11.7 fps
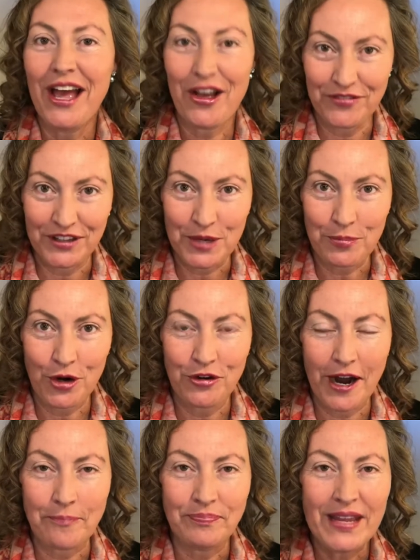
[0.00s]
affiliate
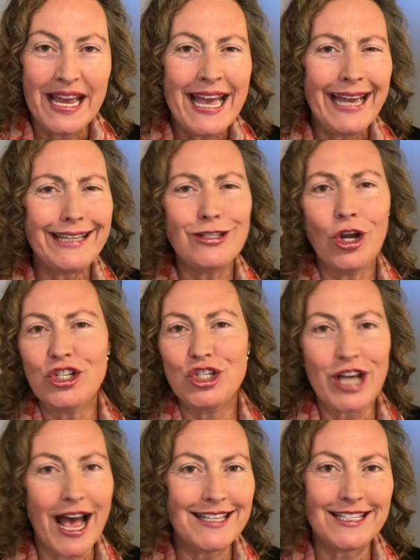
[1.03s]
program. It's not
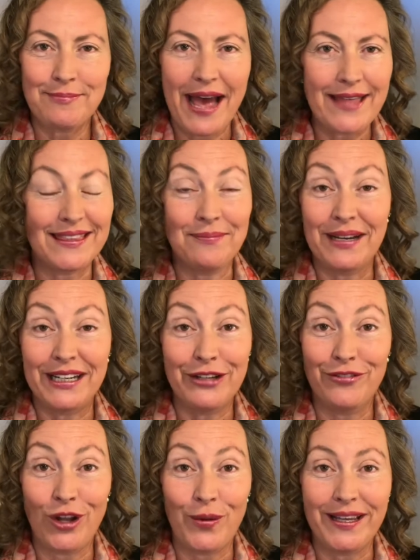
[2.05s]
just about the money
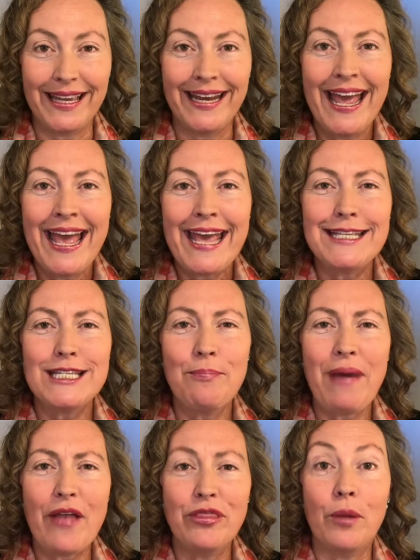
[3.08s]
flowing in, it's
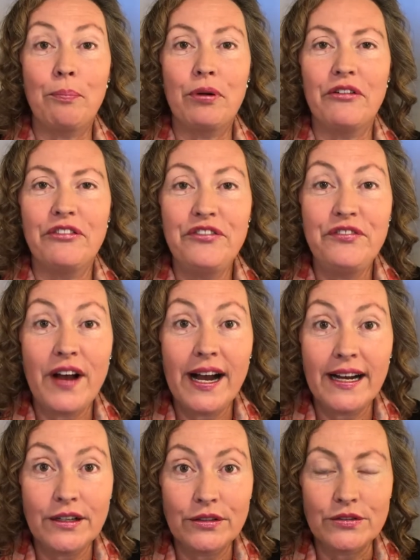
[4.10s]
about the
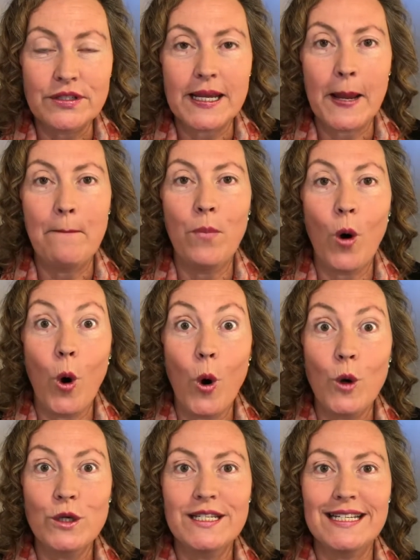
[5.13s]
profound,
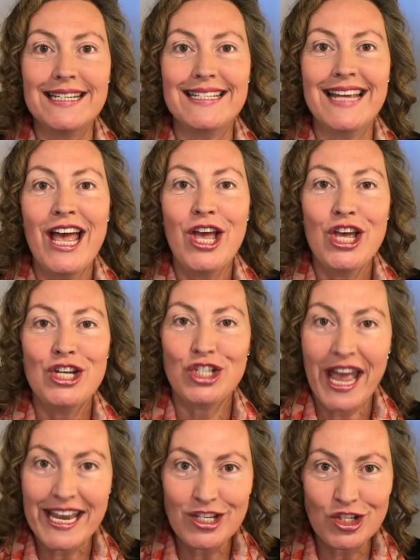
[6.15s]
important
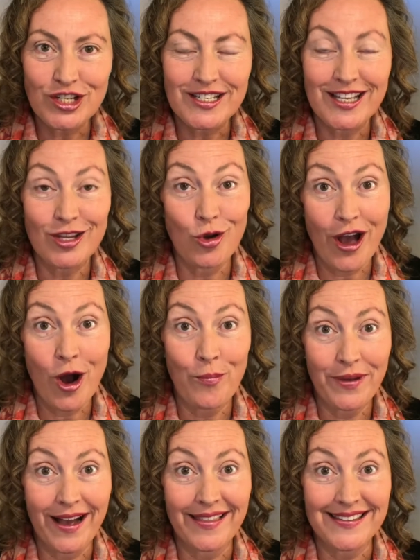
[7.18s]
changes that you're
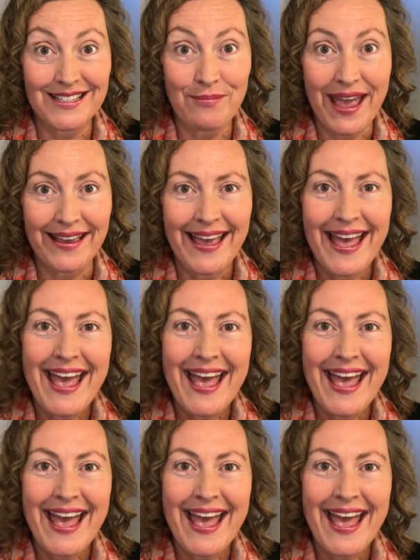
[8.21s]
helping others to make.